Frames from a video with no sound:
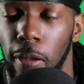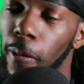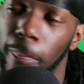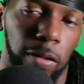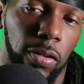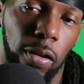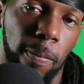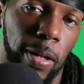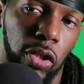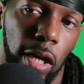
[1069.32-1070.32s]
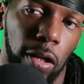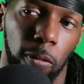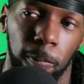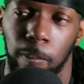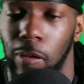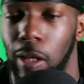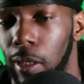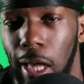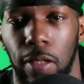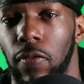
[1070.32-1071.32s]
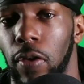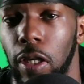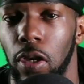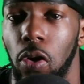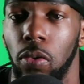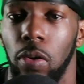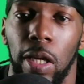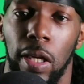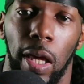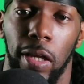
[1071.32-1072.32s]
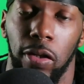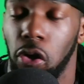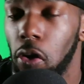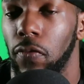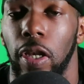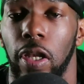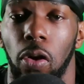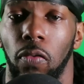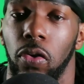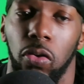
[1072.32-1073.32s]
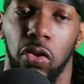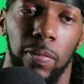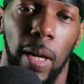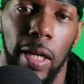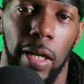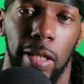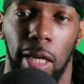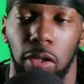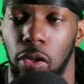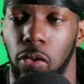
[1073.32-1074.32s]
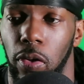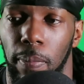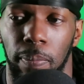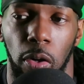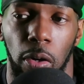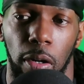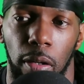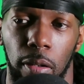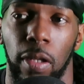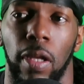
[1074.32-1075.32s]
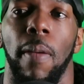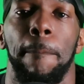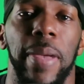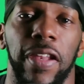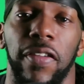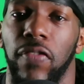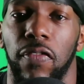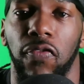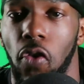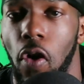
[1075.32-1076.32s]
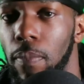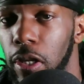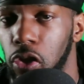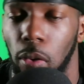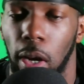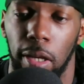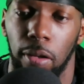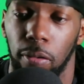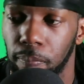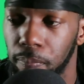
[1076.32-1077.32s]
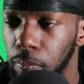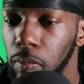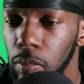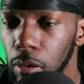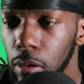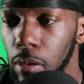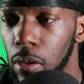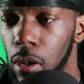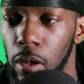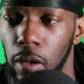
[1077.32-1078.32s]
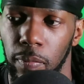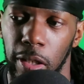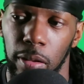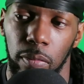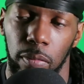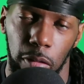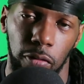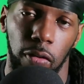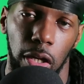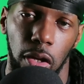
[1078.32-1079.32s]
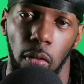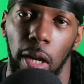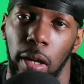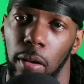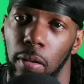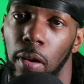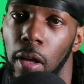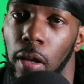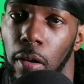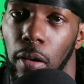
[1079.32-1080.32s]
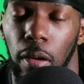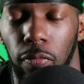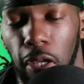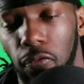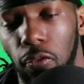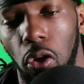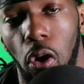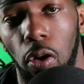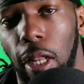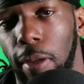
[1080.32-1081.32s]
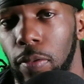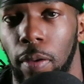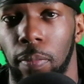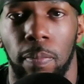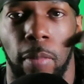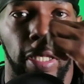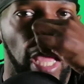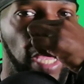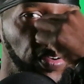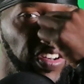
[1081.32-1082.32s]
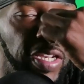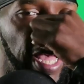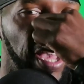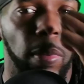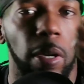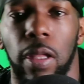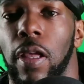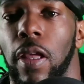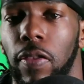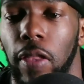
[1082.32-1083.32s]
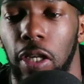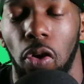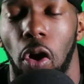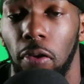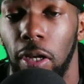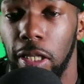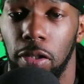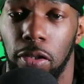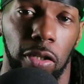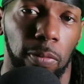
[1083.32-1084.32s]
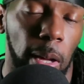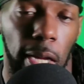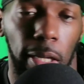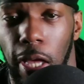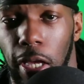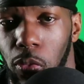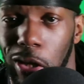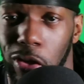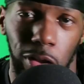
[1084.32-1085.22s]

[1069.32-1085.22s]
Sub my channel, like the video, and share the video if you know somebody that's actually going to benefit from this right here, this video right here. Thanks for y'all. My time's running down, but thanks y'all for listening to this podcast, watching this